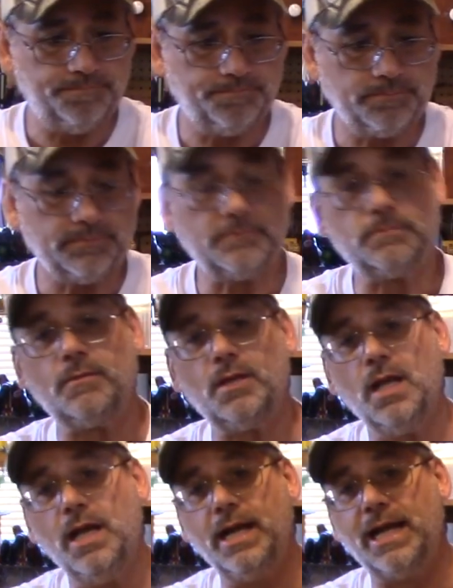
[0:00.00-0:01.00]

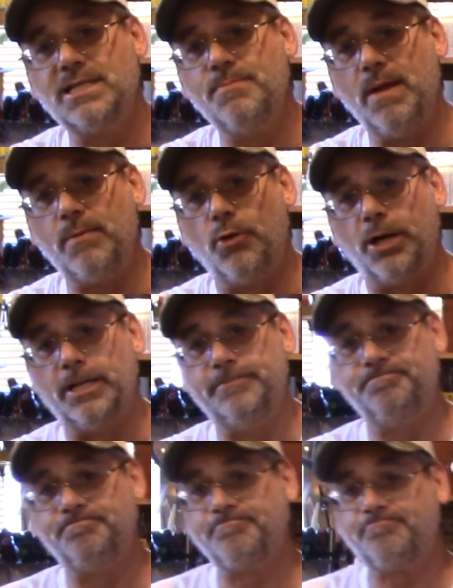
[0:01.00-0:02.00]
And I got some paperwork.
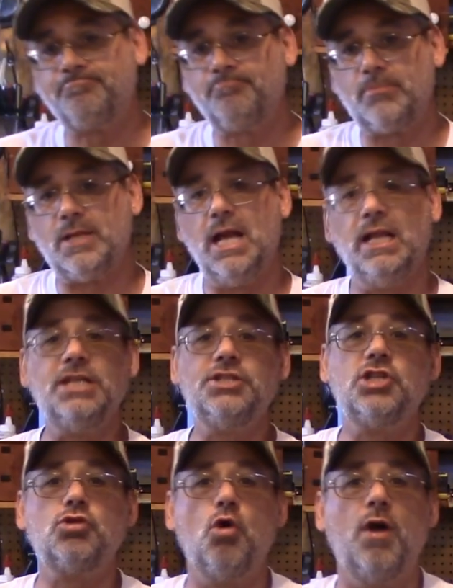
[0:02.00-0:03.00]
And let's
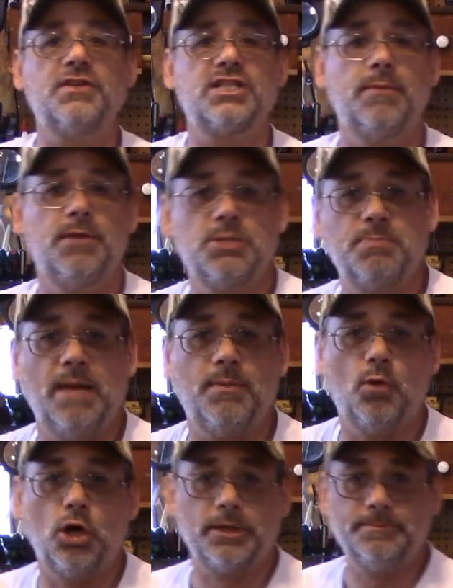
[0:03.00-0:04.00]
just go over some of this
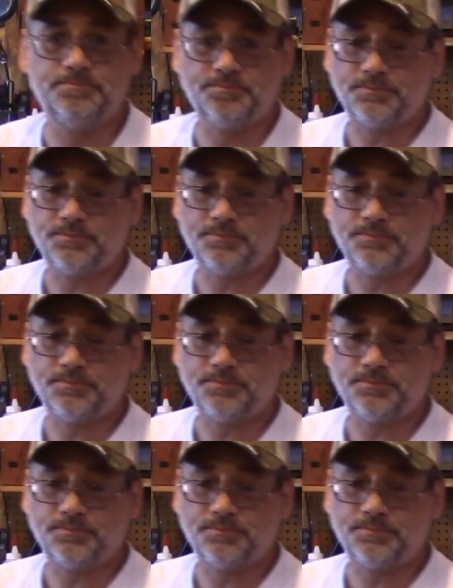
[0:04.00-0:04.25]
paperwork